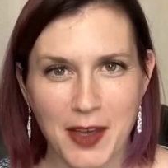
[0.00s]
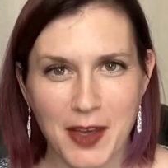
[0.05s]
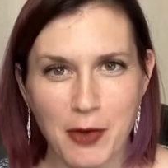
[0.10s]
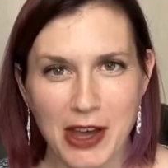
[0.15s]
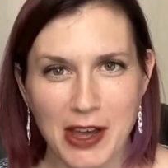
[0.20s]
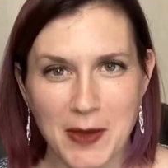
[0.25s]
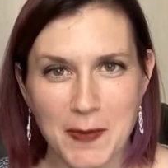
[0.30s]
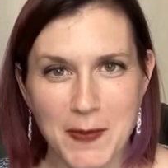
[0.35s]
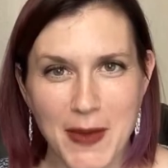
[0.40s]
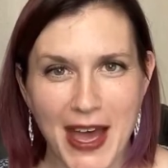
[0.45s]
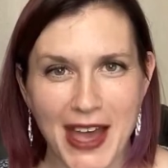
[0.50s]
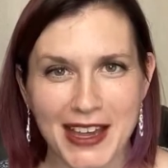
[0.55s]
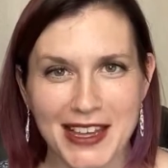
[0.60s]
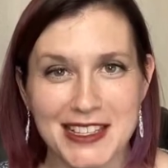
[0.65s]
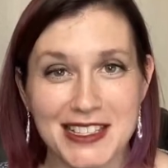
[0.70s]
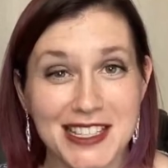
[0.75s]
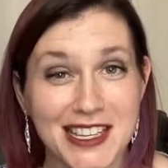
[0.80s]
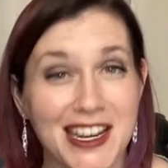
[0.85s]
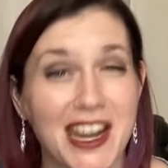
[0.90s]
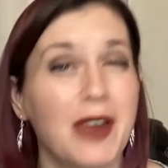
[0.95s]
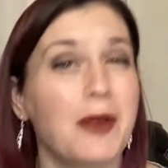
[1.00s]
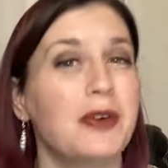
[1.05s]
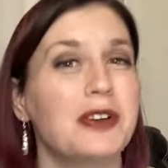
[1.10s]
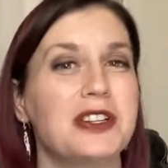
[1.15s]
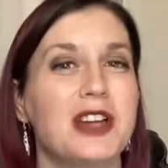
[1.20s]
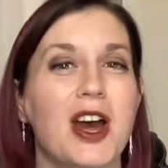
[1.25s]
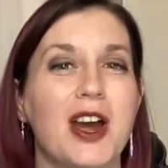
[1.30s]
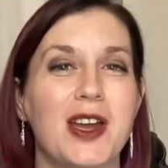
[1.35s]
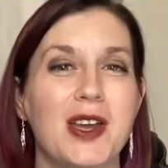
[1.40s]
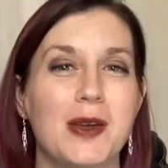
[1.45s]
Welcome back. And today we're
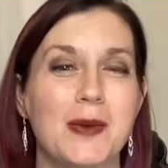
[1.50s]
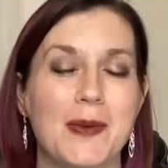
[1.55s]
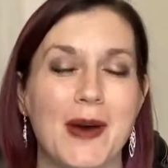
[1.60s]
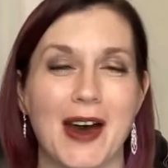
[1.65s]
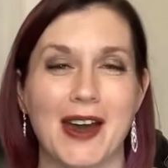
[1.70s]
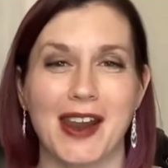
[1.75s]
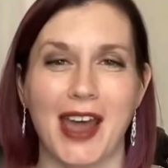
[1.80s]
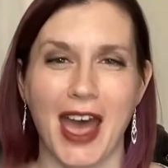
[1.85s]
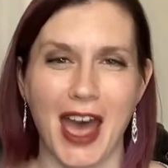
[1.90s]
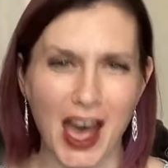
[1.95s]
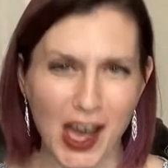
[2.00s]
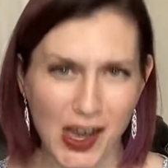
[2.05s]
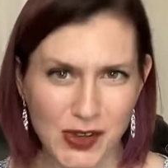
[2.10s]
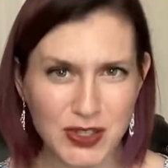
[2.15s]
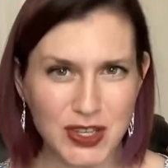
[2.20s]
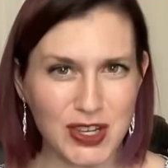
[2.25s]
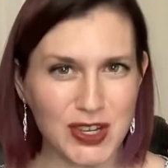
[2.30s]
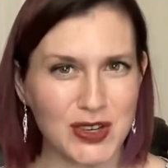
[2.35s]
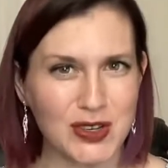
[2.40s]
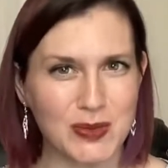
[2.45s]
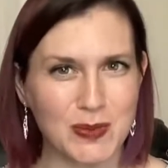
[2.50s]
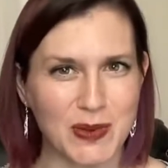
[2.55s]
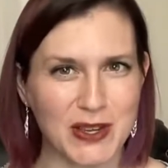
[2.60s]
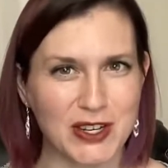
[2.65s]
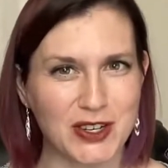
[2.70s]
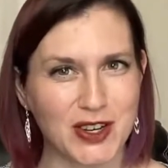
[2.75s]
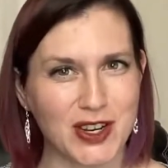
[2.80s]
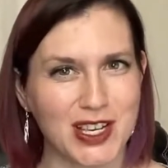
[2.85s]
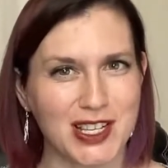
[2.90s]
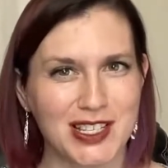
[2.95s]
talking about how to use
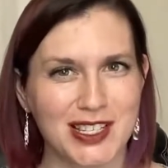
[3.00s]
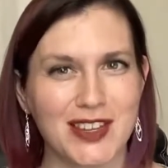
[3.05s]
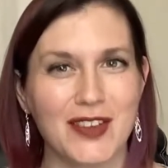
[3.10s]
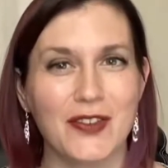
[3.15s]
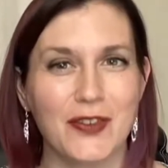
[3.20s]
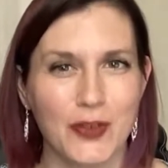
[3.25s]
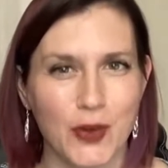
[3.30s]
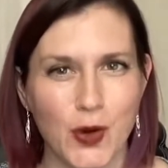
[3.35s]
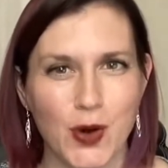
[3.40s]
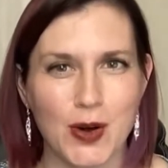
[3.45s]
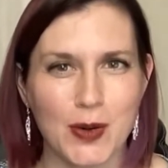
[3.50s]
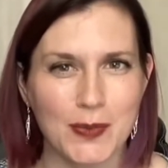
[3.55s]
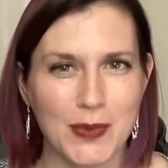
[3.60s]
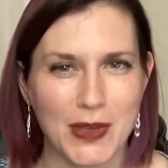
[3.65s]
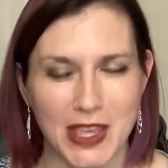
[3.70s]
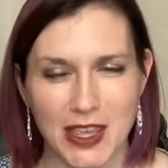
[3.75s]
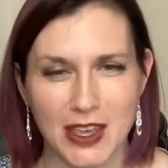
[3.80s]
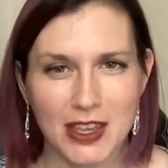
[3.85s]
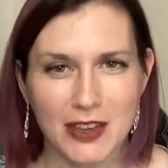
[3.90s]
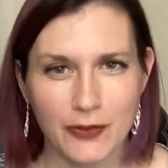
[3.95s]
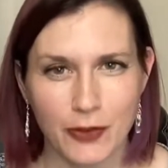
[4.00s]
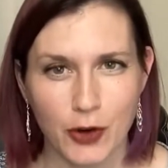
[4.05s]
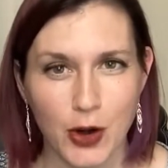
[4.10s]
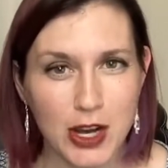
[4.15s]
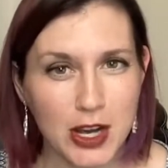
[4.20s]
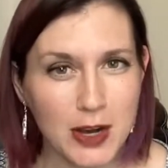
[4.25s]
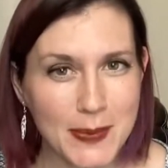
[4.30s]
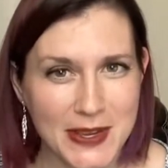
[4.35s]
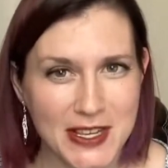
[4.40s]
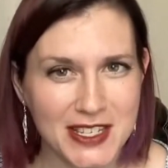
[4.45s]
Pinterest for
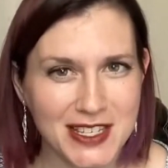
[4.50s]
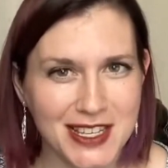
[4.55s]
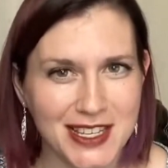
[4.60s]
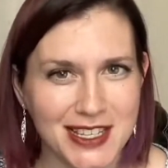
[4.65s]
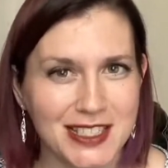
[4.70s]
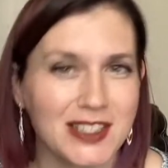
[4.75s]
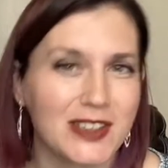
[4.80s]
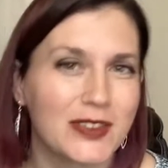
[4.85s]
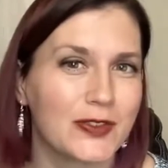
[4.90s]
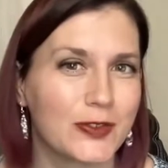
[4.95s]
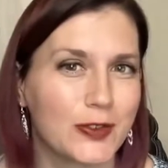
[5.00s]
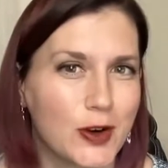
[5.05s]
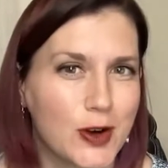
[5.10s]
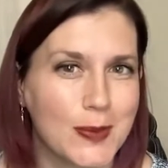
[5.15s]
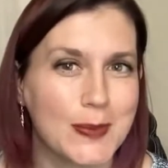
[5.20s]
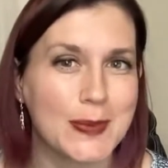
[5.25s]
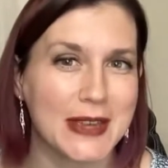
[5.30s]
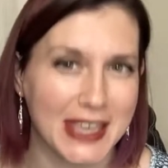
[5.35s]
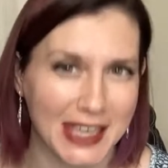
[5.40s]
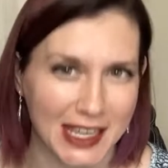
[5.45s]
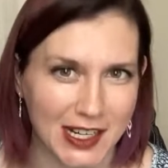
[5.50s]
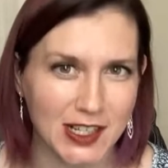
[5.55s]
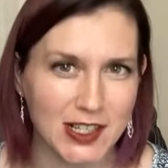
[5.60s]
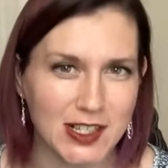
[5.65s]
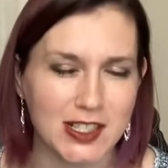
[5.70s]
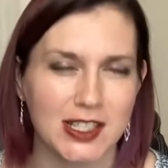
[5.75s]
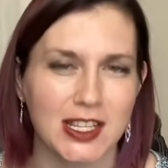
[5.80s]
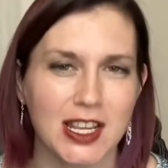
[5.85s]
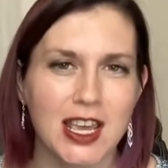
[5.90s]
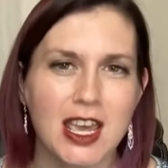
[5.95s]
your business for
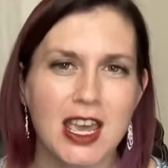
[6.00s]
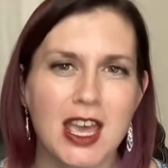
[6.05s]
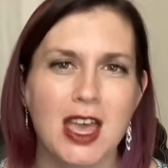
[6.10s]
beginners.